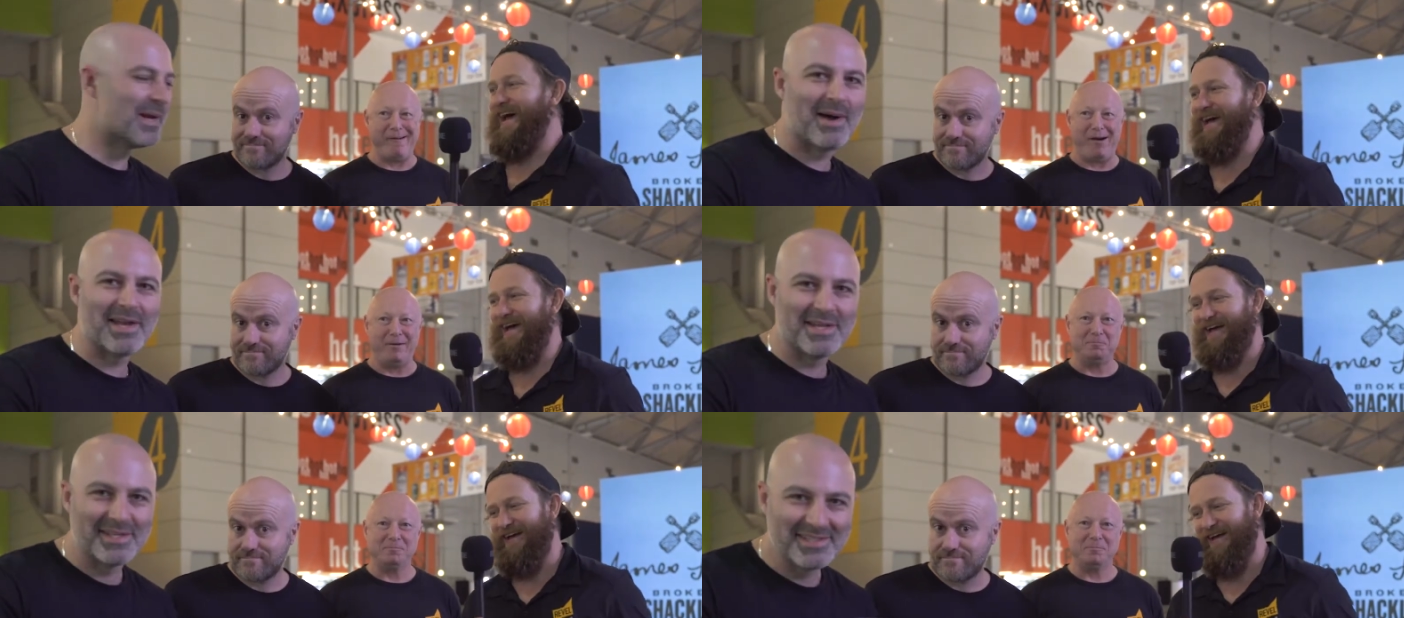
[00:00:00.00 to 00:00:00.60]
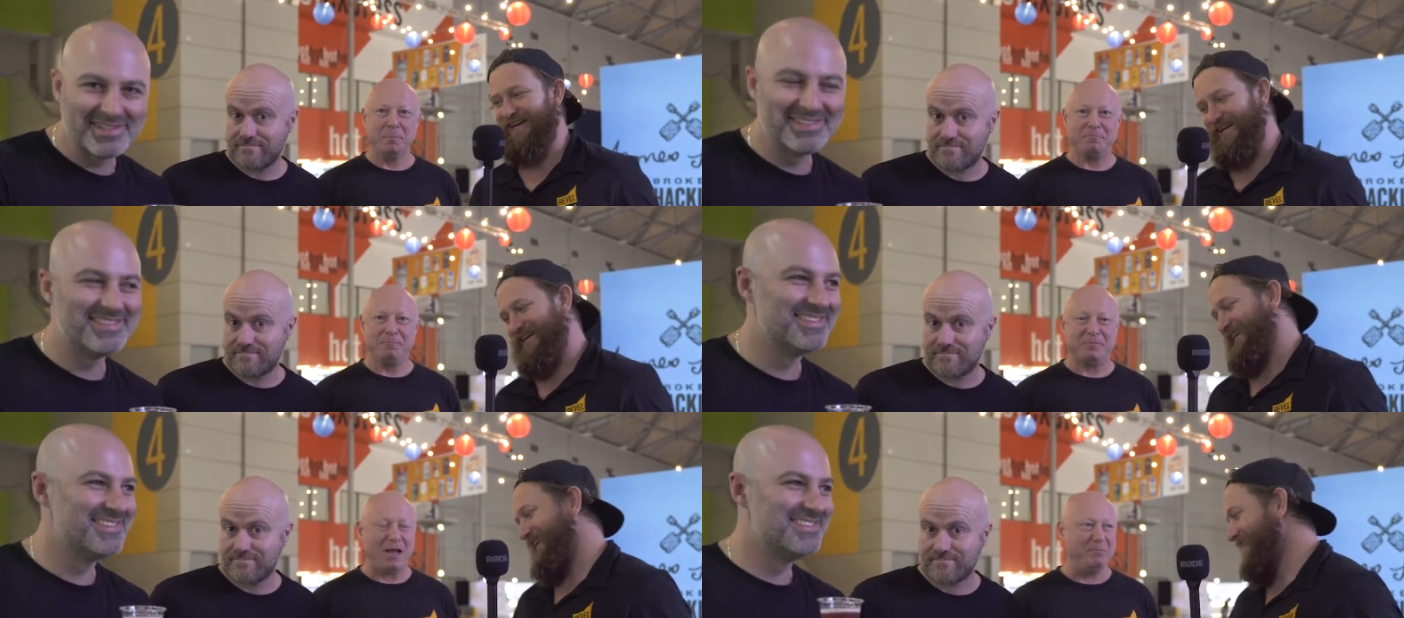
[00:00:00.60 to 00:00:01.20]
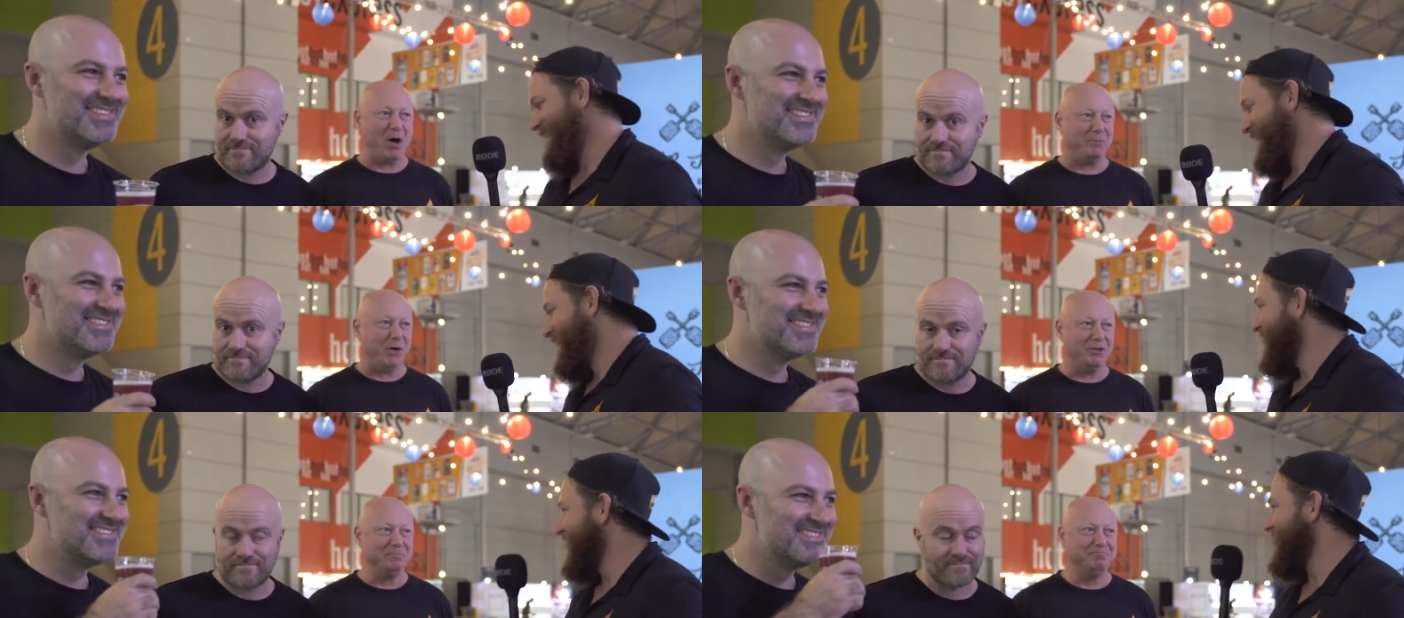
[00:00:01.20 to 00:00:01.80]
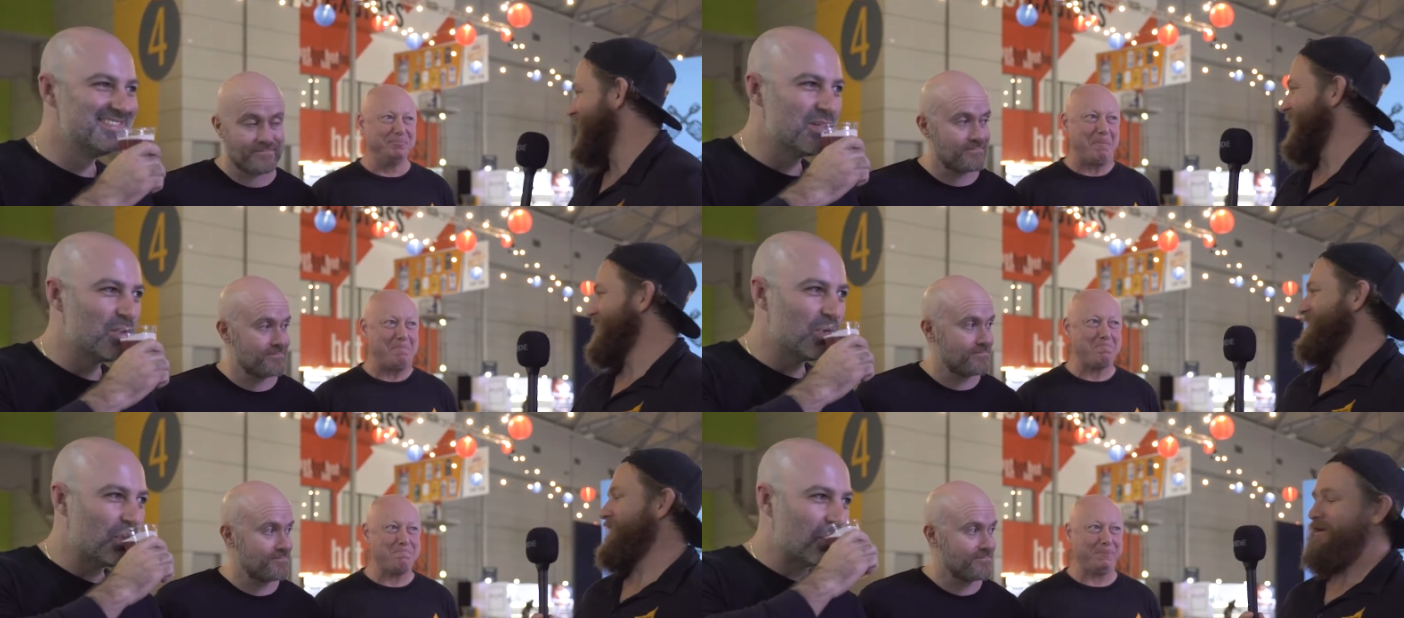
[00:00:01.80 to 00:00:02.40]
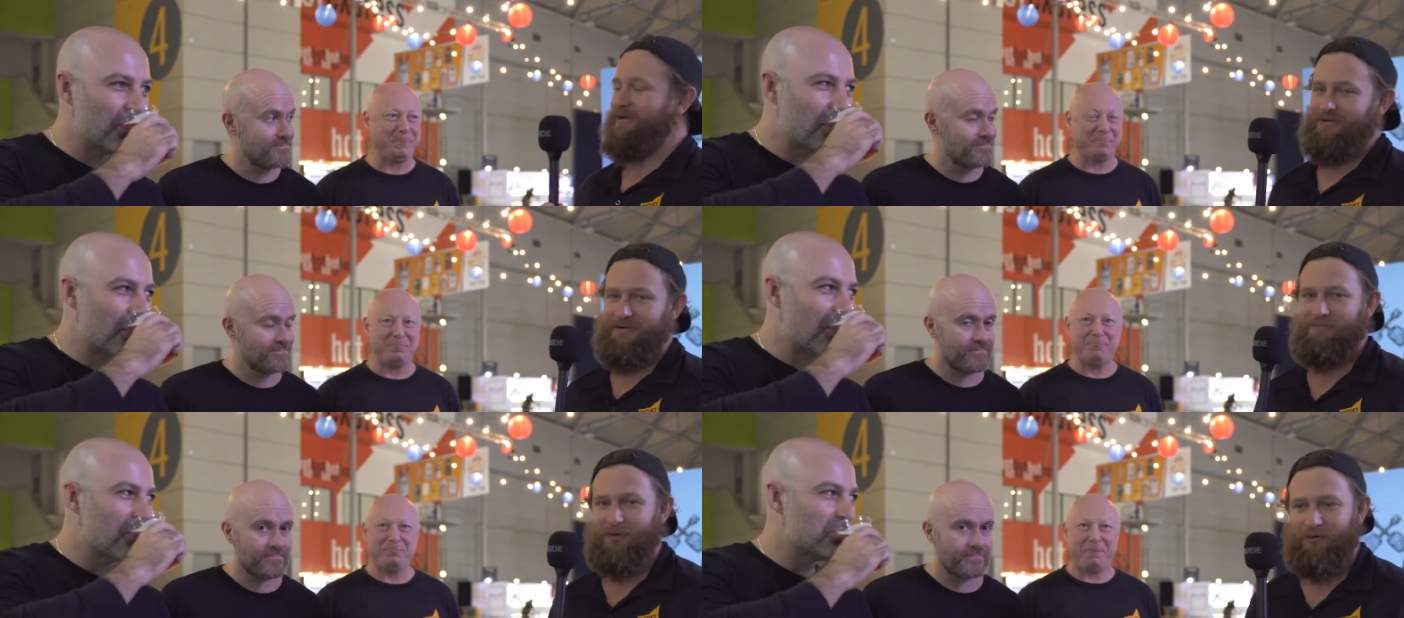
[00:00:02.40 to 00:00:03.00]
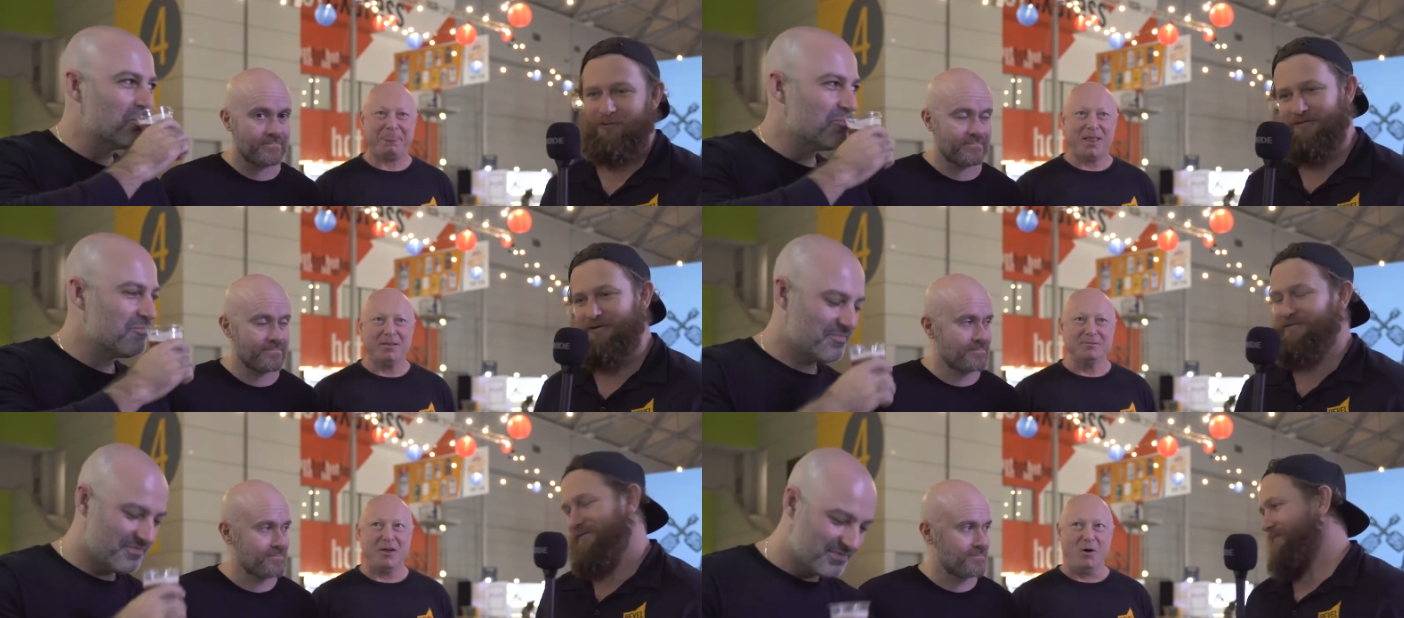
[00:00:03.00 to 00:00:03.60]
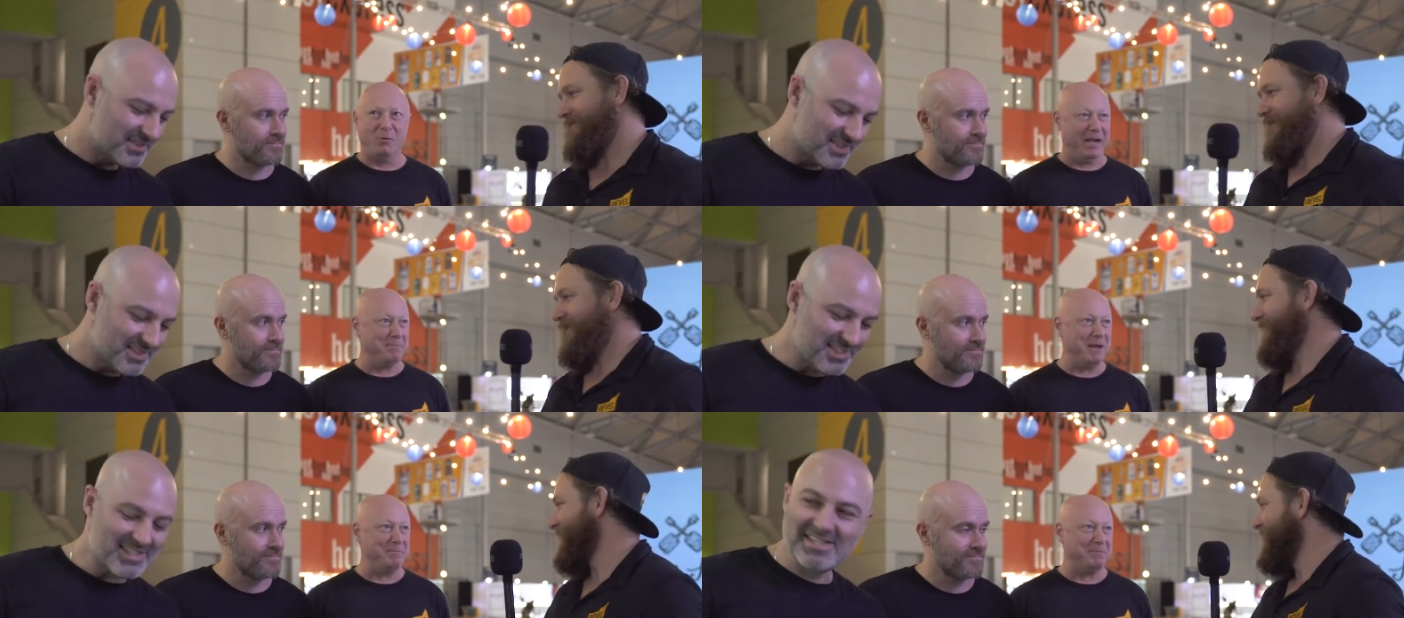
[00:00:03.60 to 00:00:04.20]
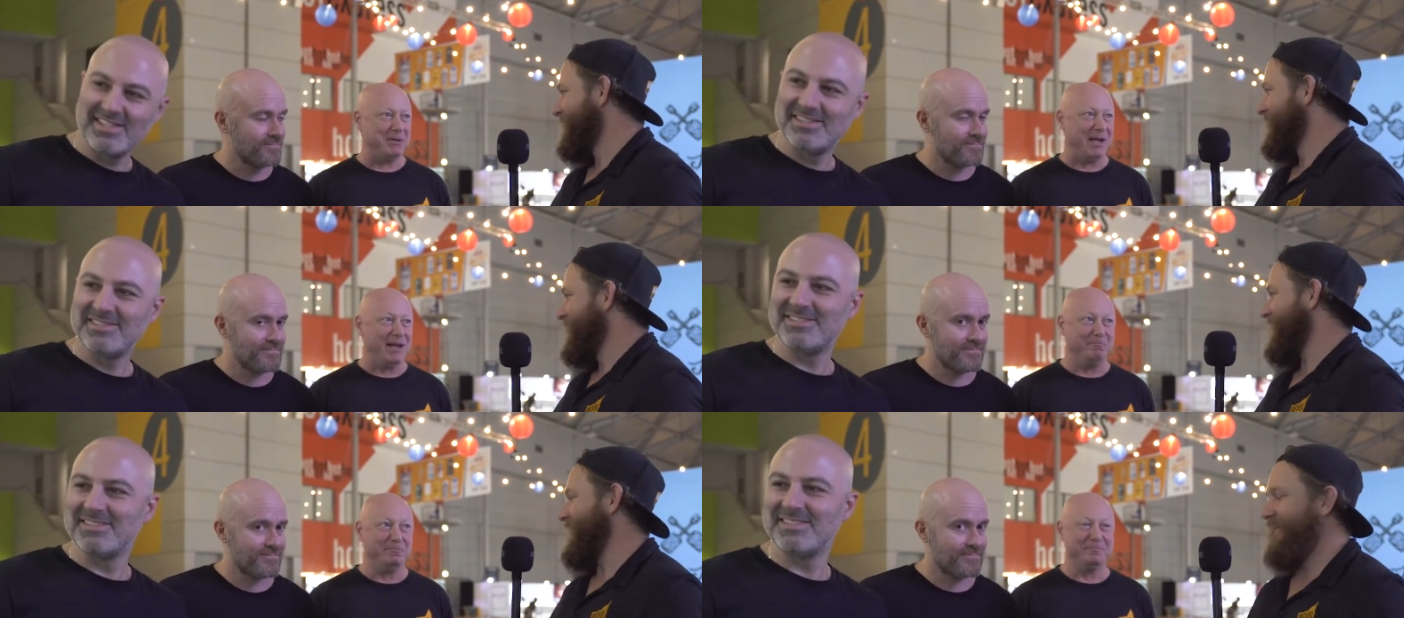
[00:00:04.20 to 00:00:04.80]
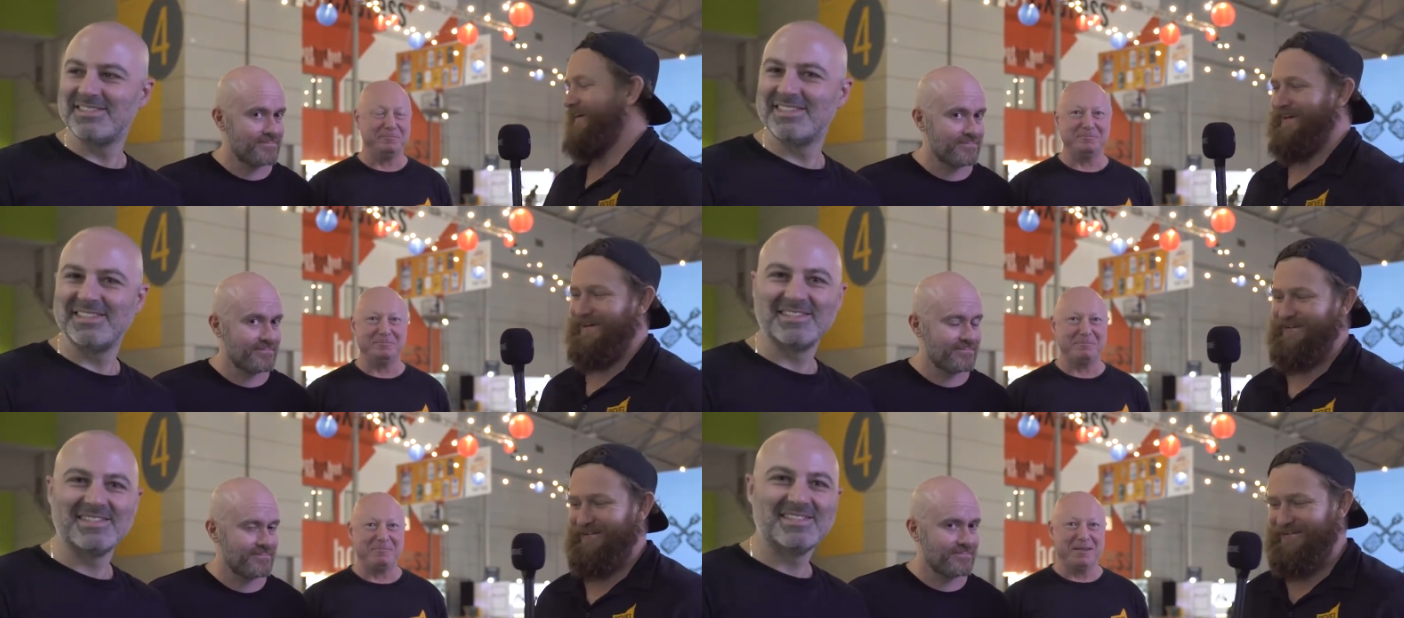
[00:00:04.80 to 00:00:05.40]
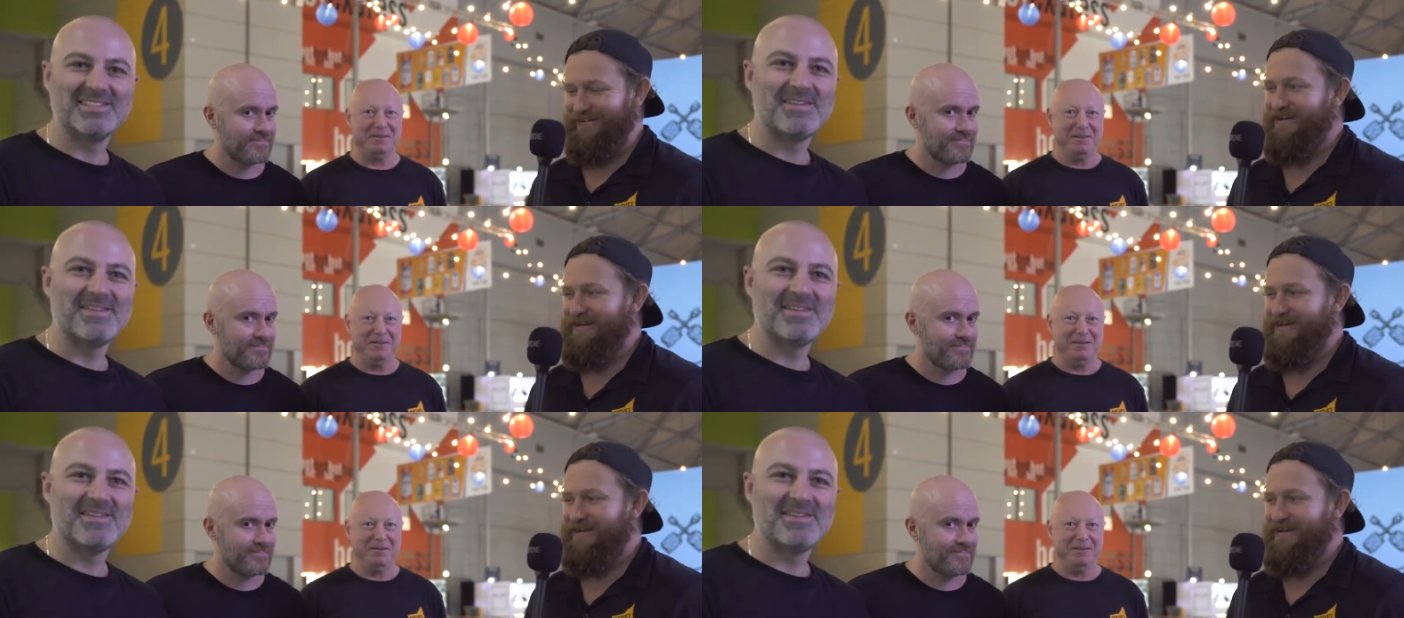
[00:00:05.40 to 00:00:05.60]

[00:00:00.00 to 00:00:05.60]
Speaker 1: I'm not bald. no, you're not bald. Not. Oh wait a minute, maybe I am.